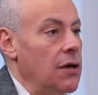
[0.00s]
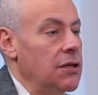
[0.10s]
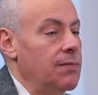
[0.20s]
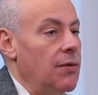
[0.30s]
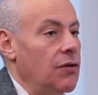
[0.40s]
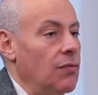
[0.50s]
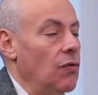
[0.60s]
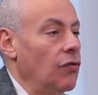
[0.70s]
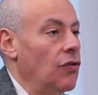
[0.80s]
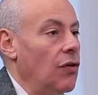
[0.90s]
spirit, and we
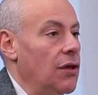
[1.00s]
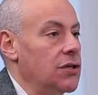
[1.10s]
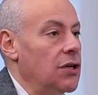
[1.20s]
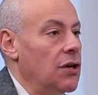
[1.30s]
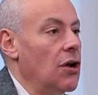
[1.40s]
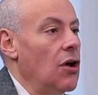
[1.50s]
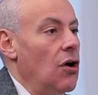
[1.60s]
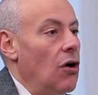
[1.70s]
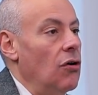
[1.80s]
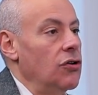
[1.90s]
want to do things in an
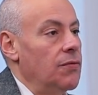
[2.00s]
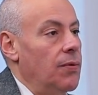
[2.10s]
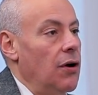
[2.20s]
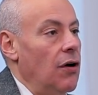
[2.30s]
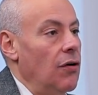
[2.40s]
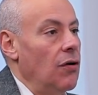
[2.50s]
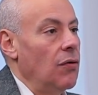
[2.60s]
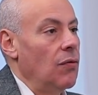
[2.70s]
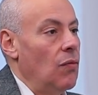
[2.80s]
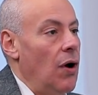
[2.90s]

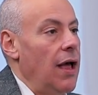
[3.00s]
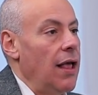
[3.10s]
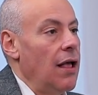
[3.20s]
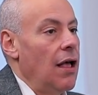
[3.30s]
entrepreneurial way.